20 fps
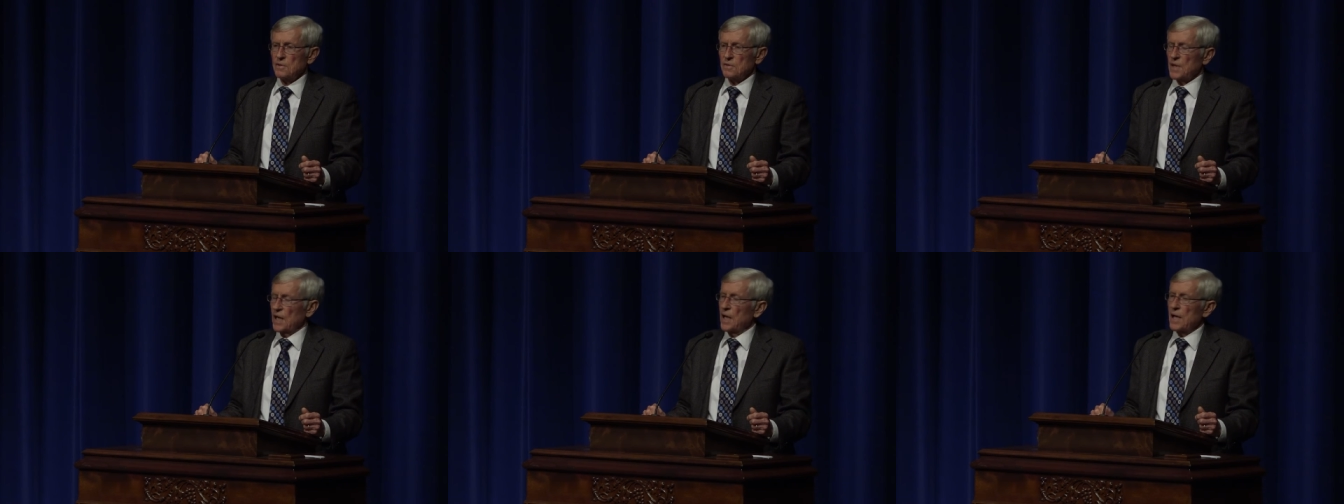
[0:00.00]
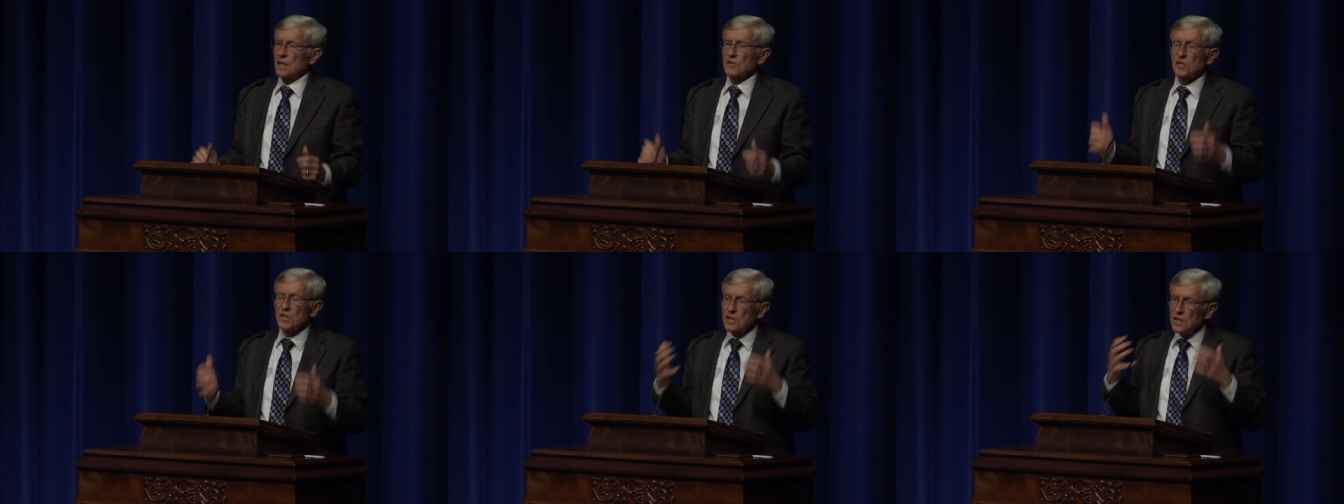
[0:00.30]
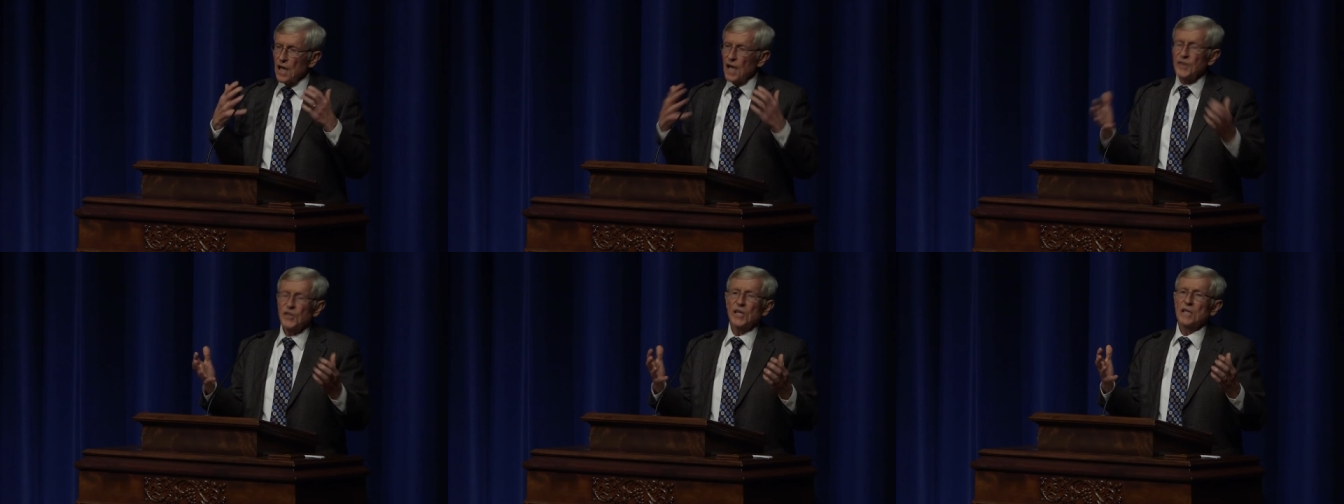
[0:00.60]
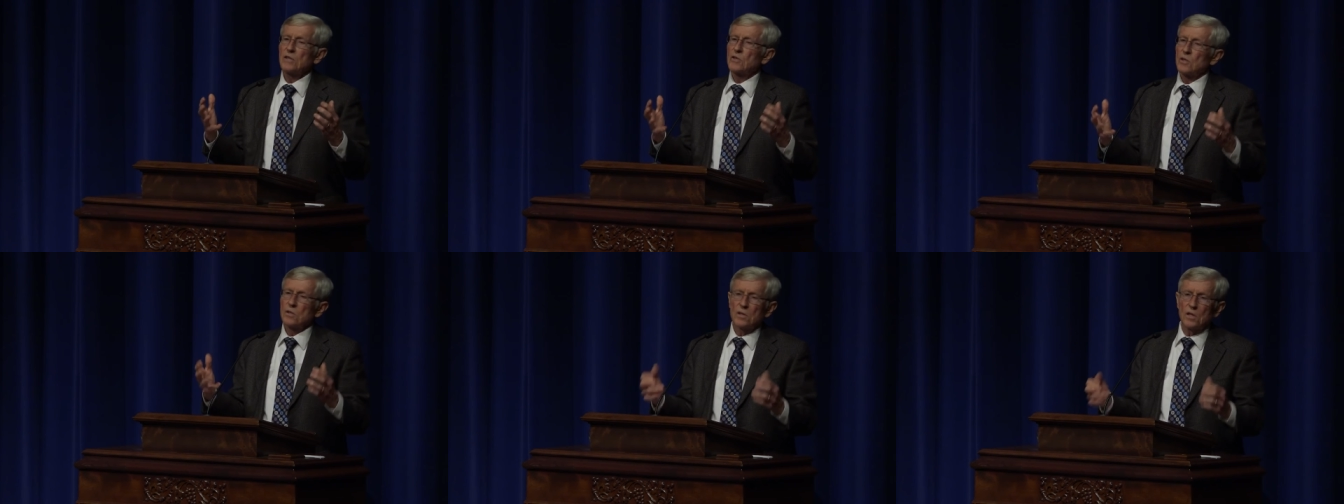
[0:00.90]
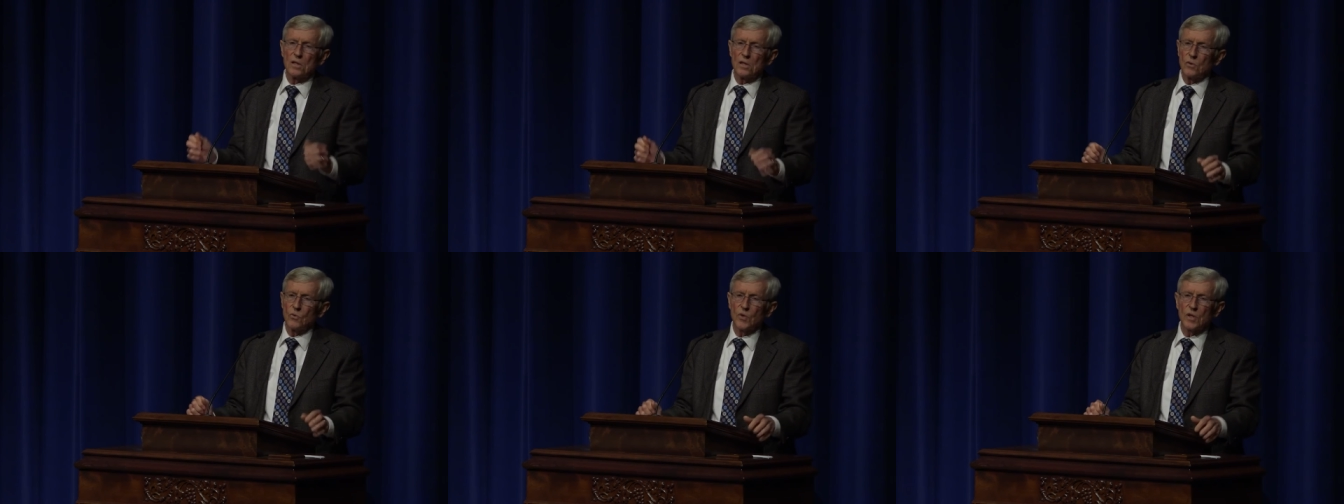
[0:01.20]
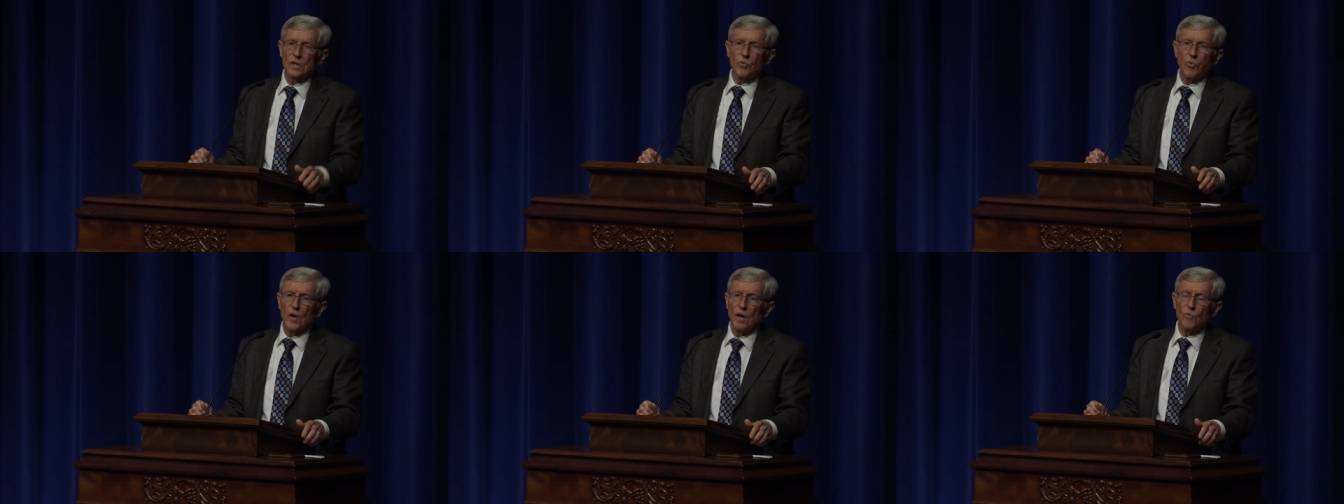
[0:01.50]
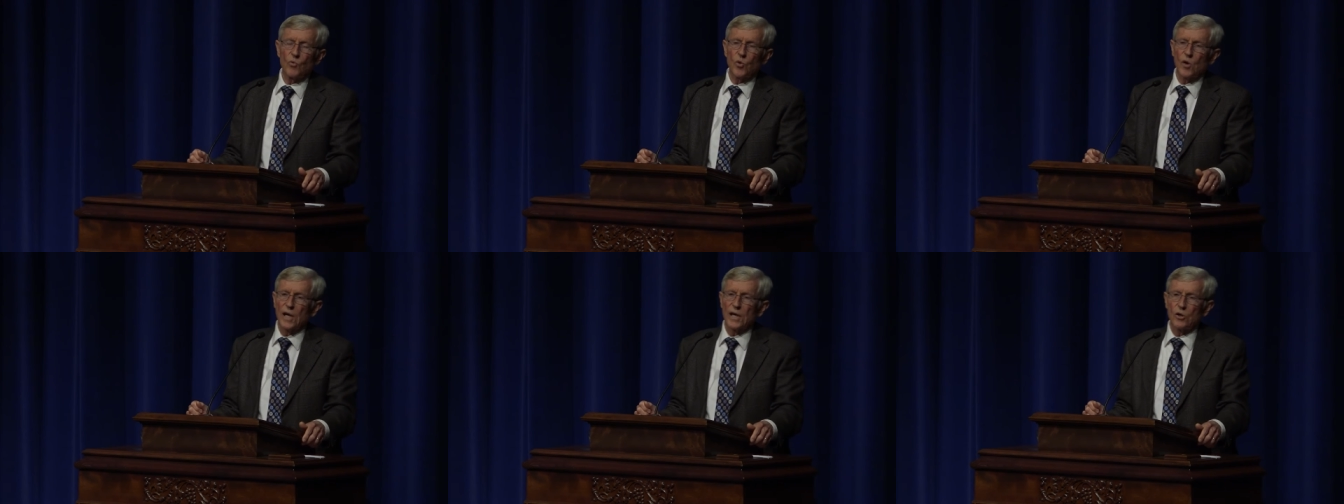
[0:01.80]
that has nothing to do with
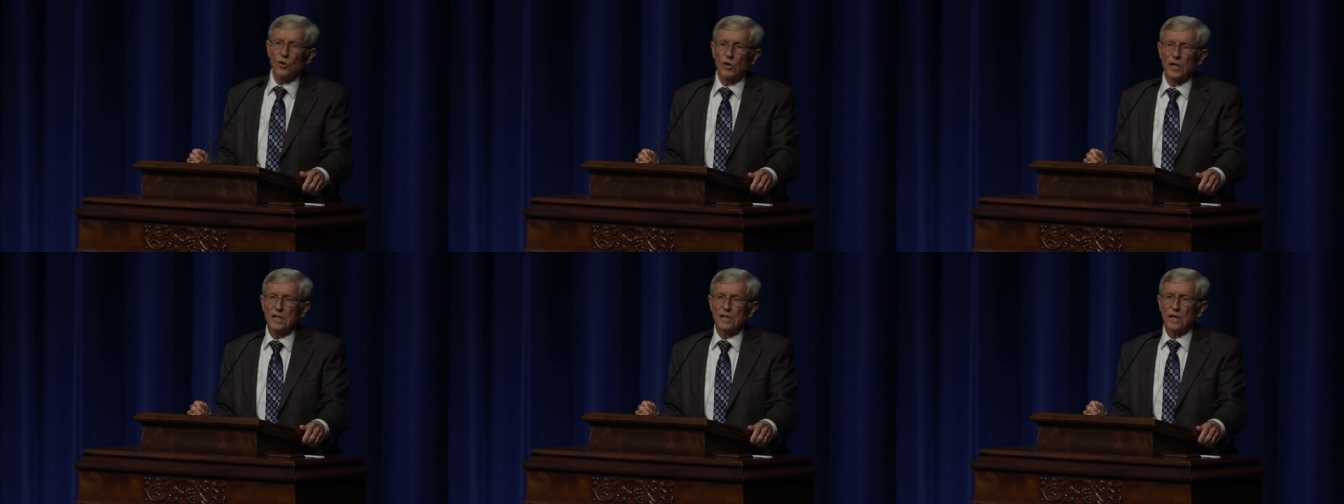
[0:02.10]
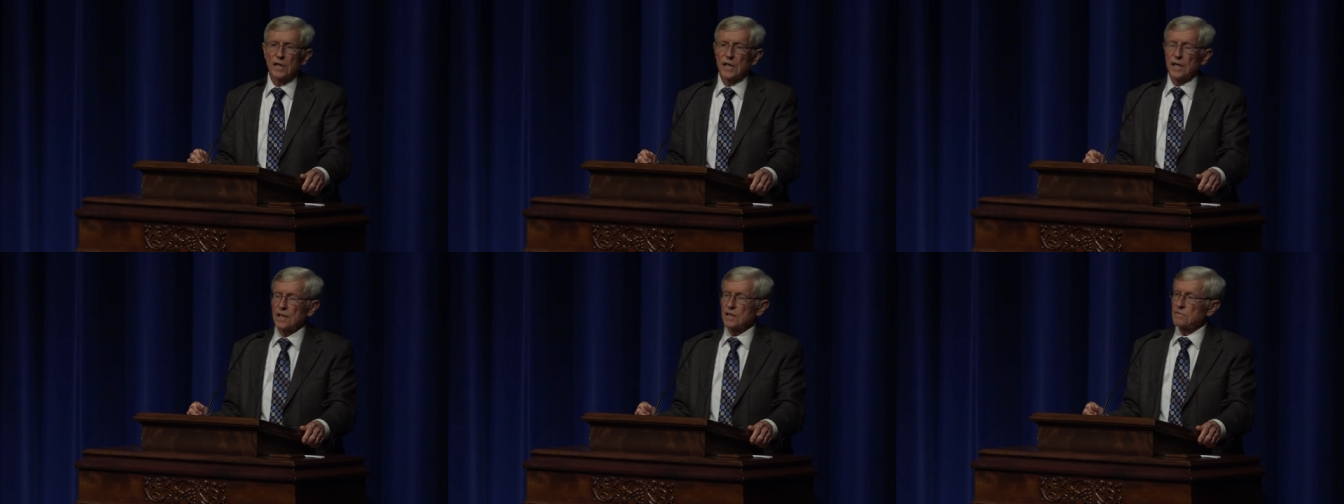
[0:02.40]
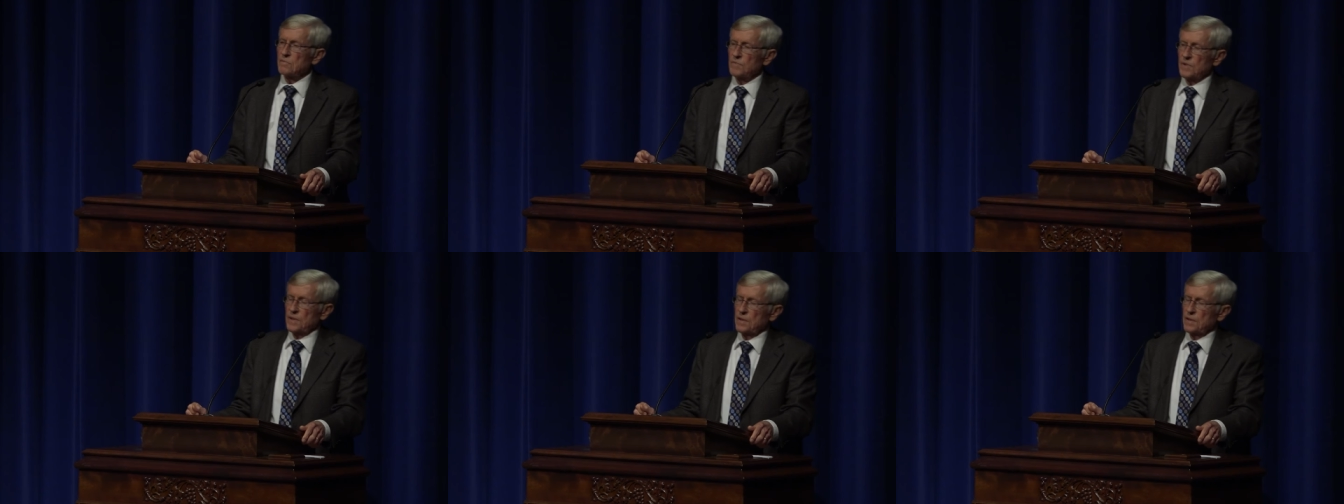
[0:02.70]
what we're going to get